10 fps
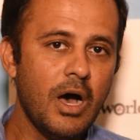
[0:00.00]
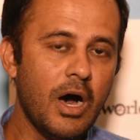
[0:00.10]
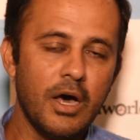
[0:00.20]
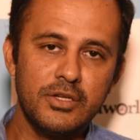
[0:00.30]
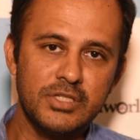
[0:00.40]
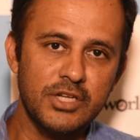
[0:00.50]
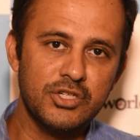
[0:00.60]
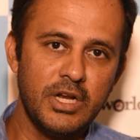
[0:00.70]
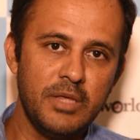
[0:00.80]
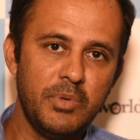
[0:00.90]
are
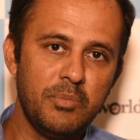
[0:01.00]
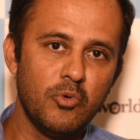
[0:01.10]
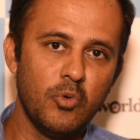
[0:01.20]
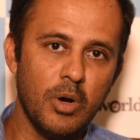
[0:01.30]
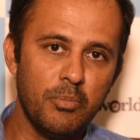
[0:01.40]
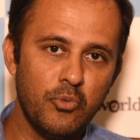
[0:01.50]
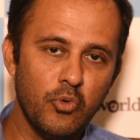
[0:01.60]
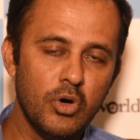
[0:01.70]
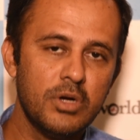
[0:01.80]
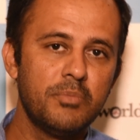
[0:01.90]
essentially people who are
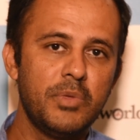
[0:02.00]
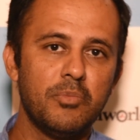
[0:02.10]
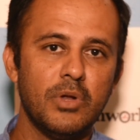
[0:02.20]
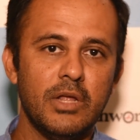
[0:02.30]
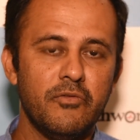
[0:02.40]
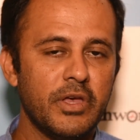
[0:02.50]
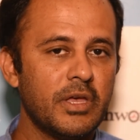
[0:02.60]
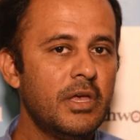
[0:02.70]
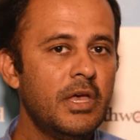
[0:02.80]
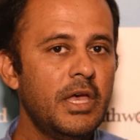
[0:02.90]
poor, people
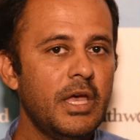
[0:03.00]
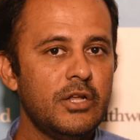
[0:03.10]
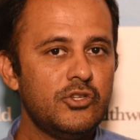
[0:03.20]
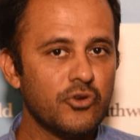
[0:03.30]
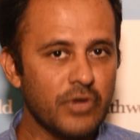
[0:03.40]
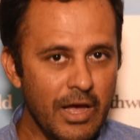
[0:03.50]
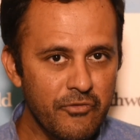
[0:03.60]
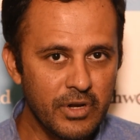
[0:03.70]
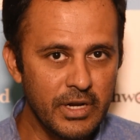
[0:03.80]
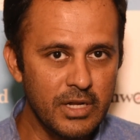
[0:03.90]
living in
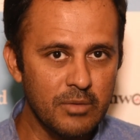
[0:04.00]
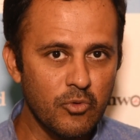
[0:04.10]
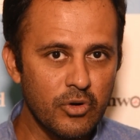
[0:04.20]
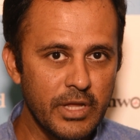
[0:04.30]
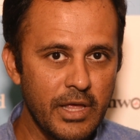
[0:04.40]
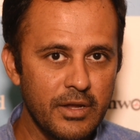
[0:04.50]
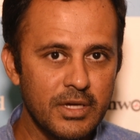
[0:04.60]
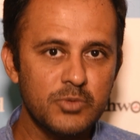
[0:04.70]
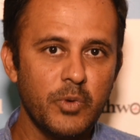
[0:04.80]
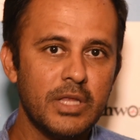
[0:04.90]
geographically remote
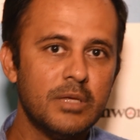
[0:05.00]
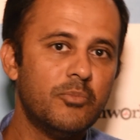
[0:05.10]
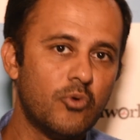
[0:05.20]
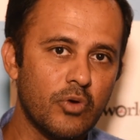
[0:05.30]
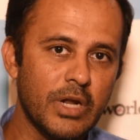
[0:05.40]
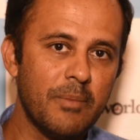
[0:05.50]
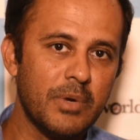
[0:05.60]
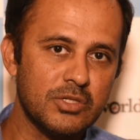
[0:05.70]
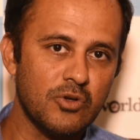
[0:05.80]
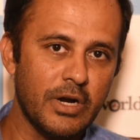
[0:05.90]
areas where the program
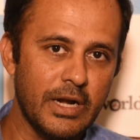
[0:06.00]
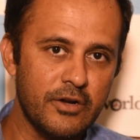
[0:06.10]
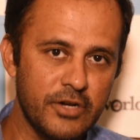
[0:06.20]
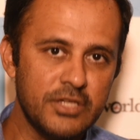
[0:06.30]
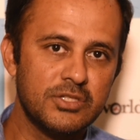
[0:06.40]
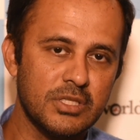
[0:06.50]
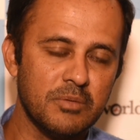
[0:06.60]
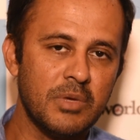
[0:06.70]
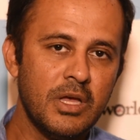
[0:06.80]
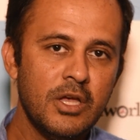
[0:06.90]
does not reach
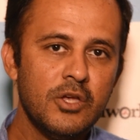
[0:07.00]
them.